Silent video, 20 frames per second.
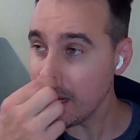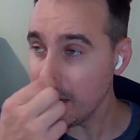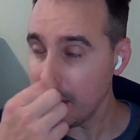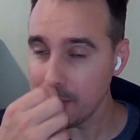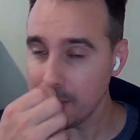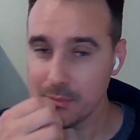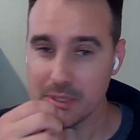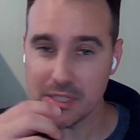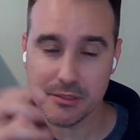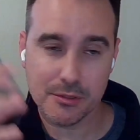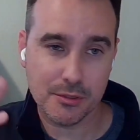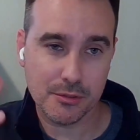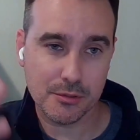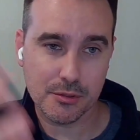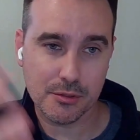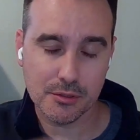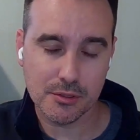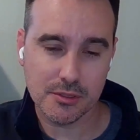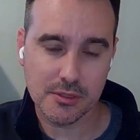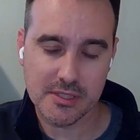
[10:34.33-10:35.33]
I mean,
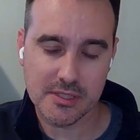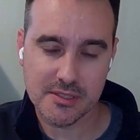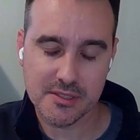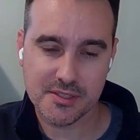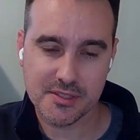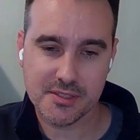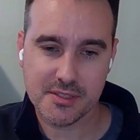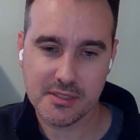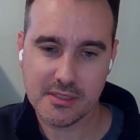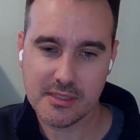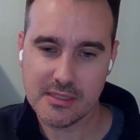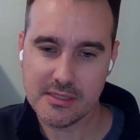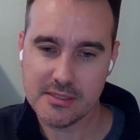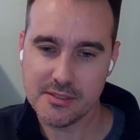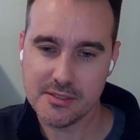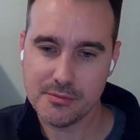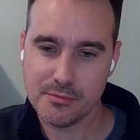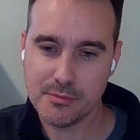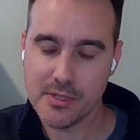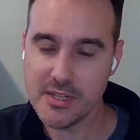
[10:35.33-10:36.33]
Google
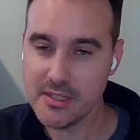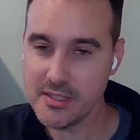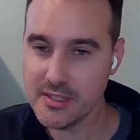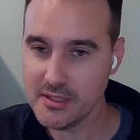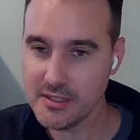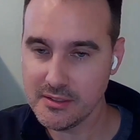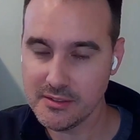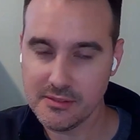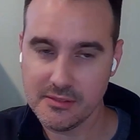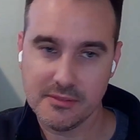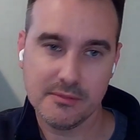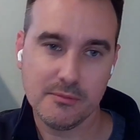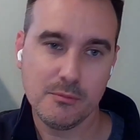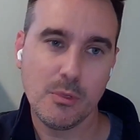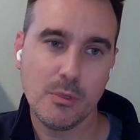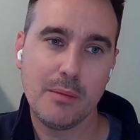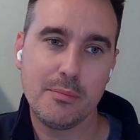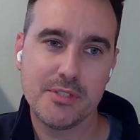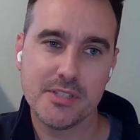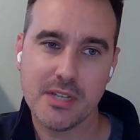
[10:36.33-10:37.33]
is reading
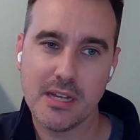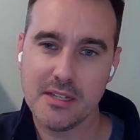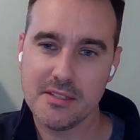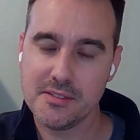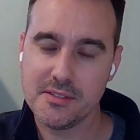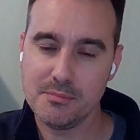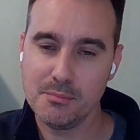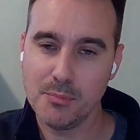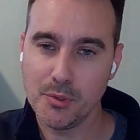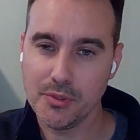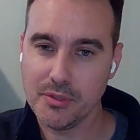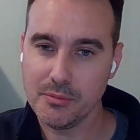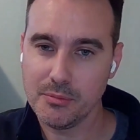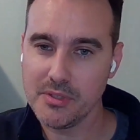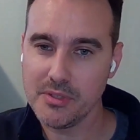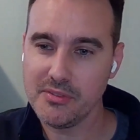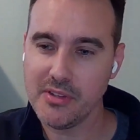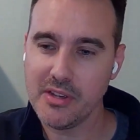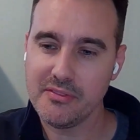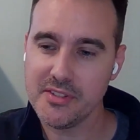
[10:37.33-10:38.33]
websites more than
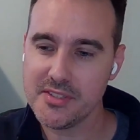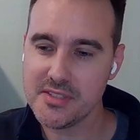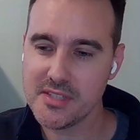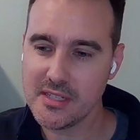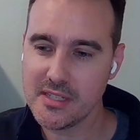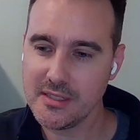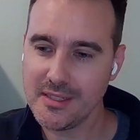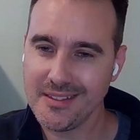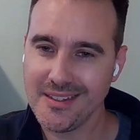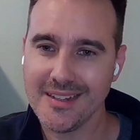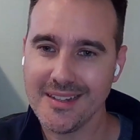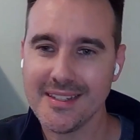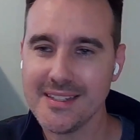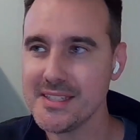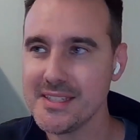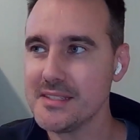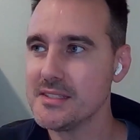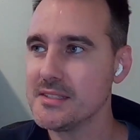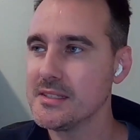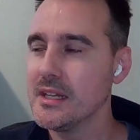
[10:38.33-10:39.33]
we've ever seen. And I guess
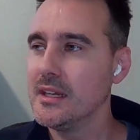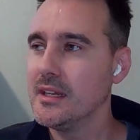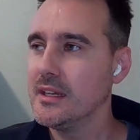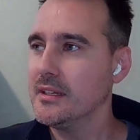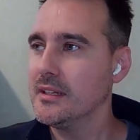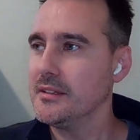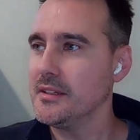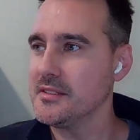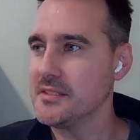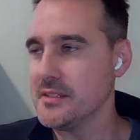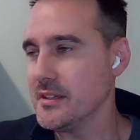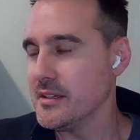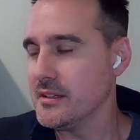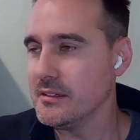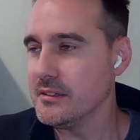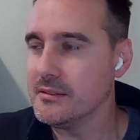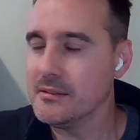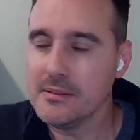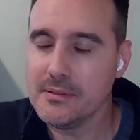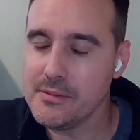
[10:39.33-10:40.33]
that's the
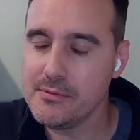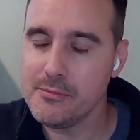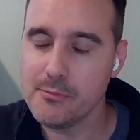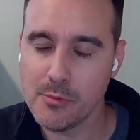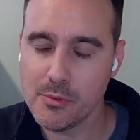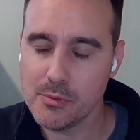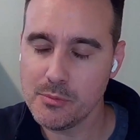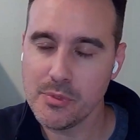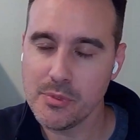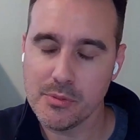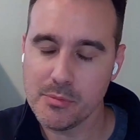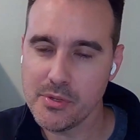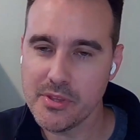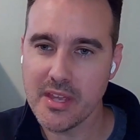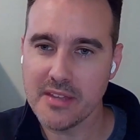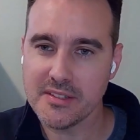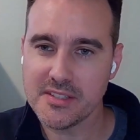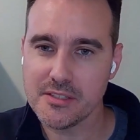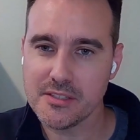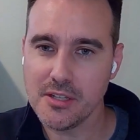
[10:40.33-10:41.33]
thing with
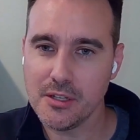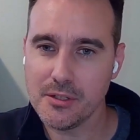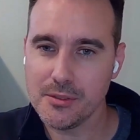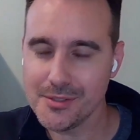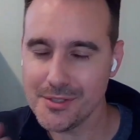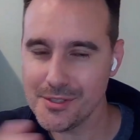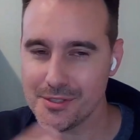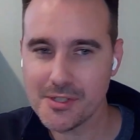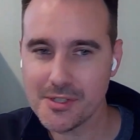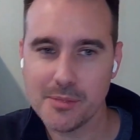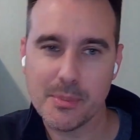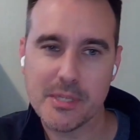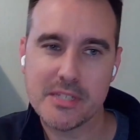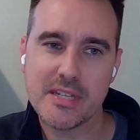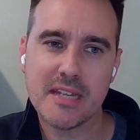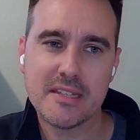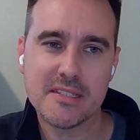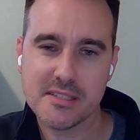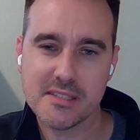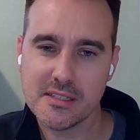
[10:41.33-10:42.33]
SEO, you're just going to be
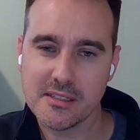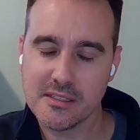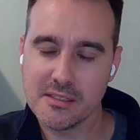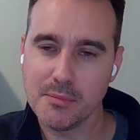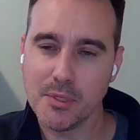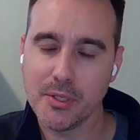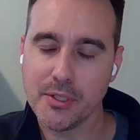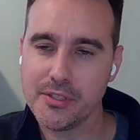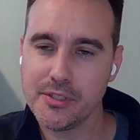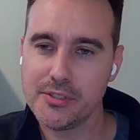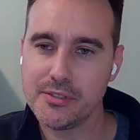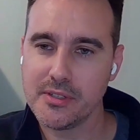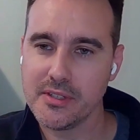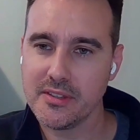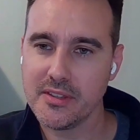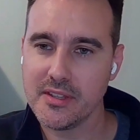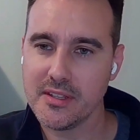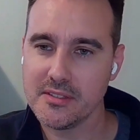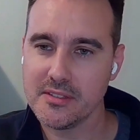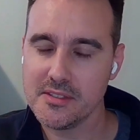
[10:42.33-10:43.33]
testing and
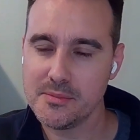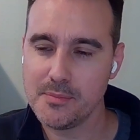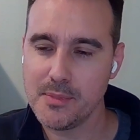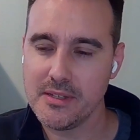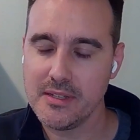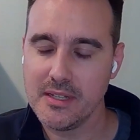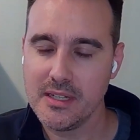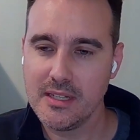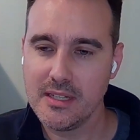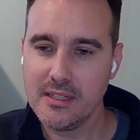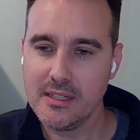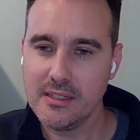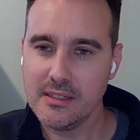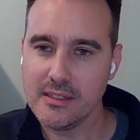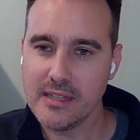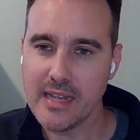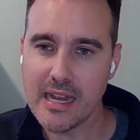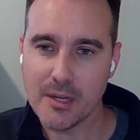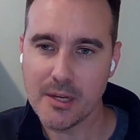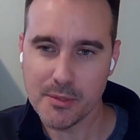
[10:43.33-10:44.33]
monitoring things. But
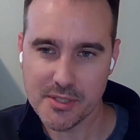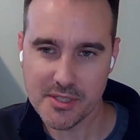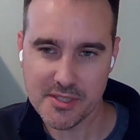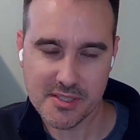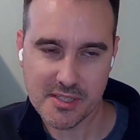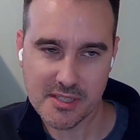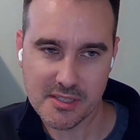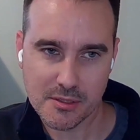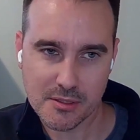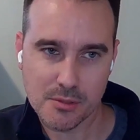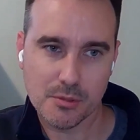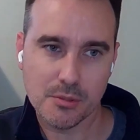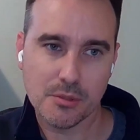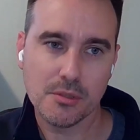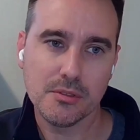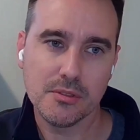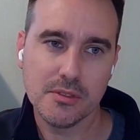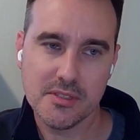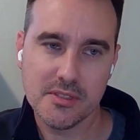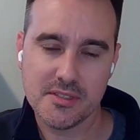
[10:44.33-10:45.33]
now we're just seeing
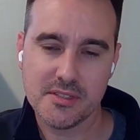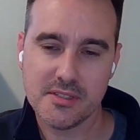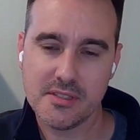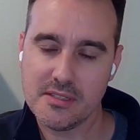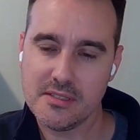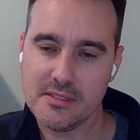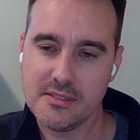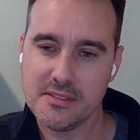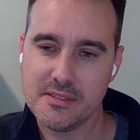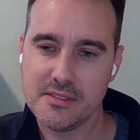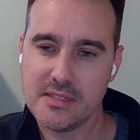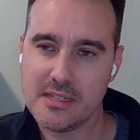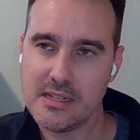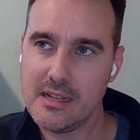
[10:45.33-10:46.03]
Google is